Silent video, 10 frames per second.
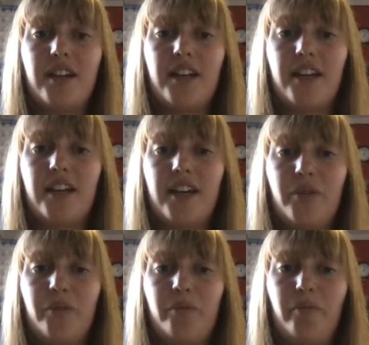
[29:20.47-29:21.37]

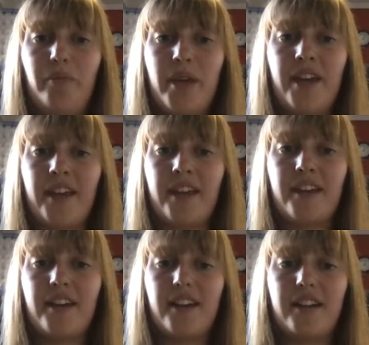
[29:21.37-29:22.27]
in May
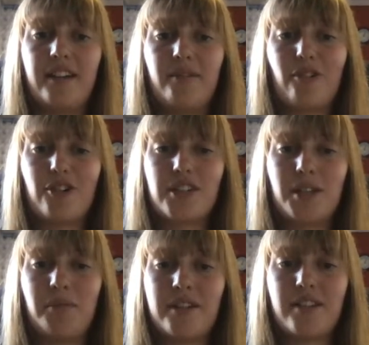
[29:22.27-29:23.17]
and
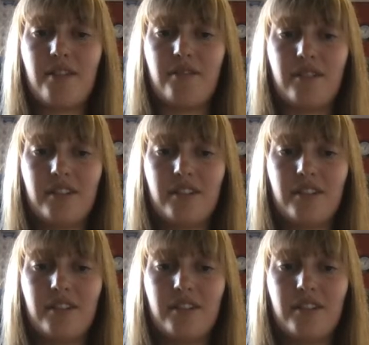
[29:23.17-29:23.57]
unfortunately missed out?